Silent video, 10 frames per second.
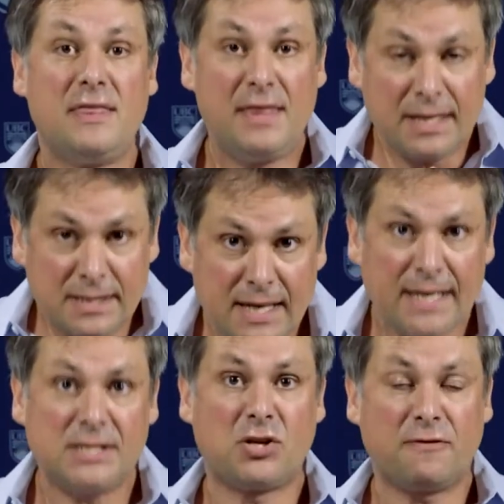This
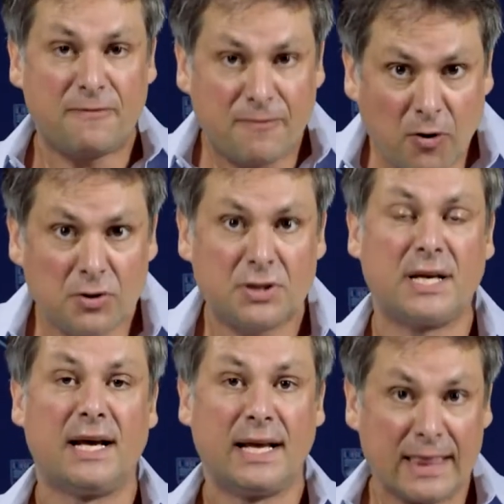is the first
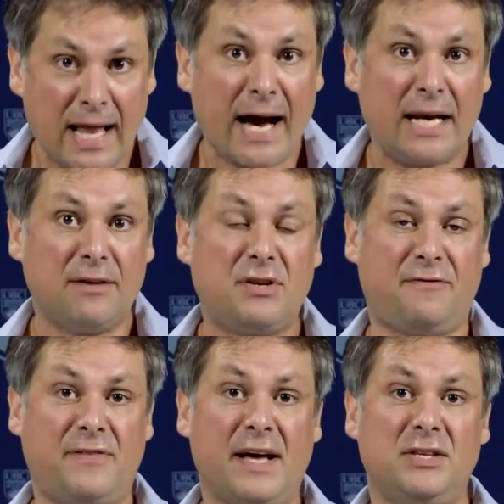line of
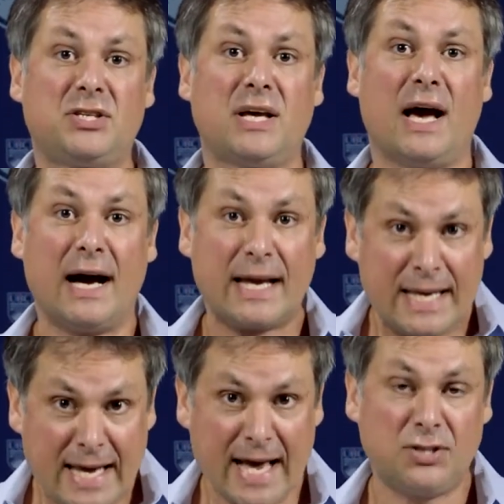defense
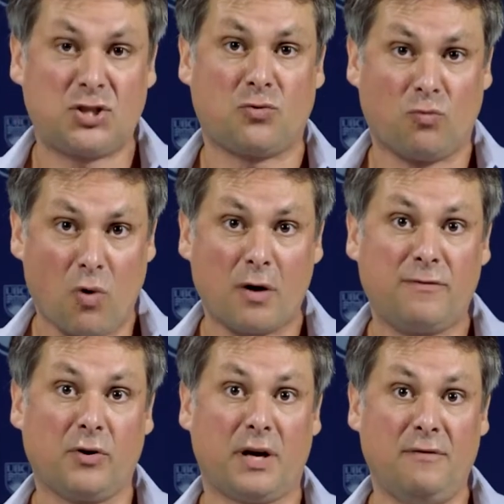against
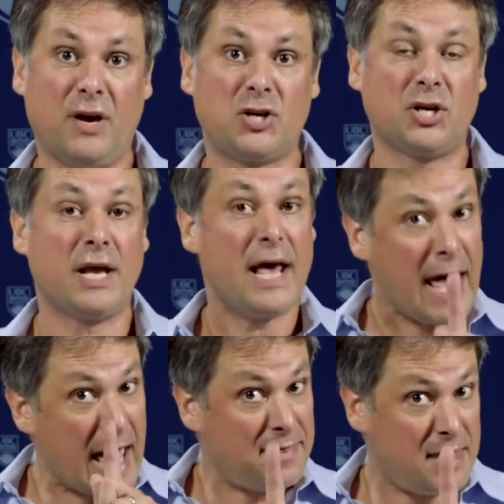wrongful conviction.
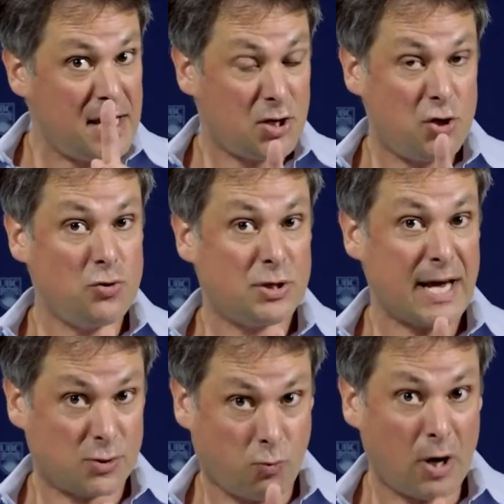And the accused
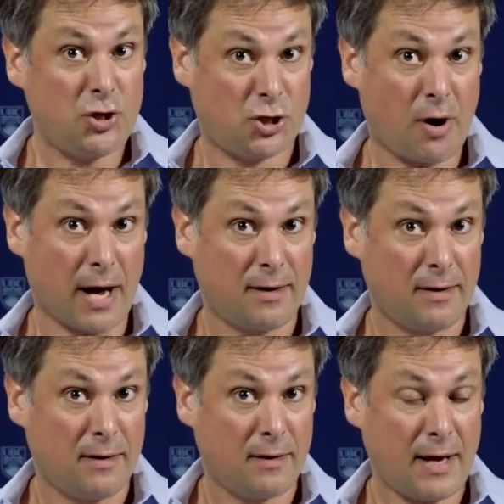has one shot.
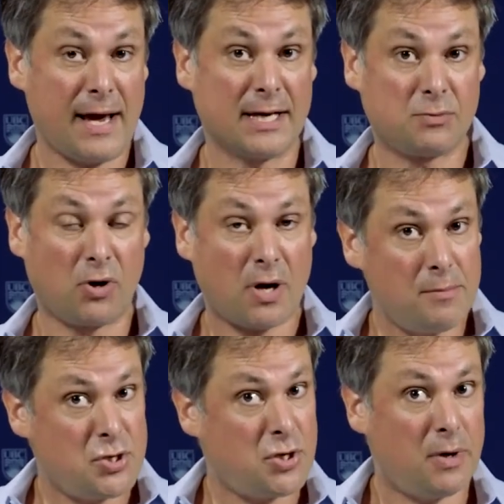Okay, as we'll
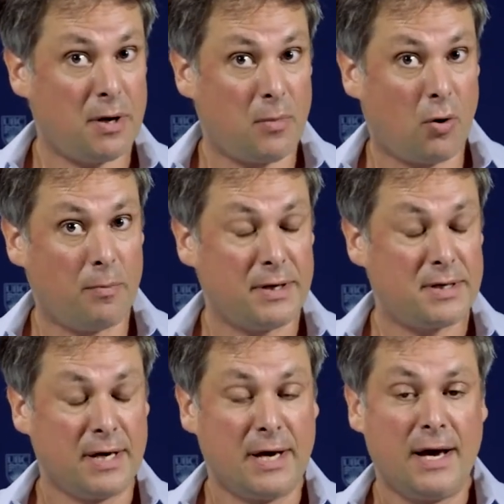come to in a moment,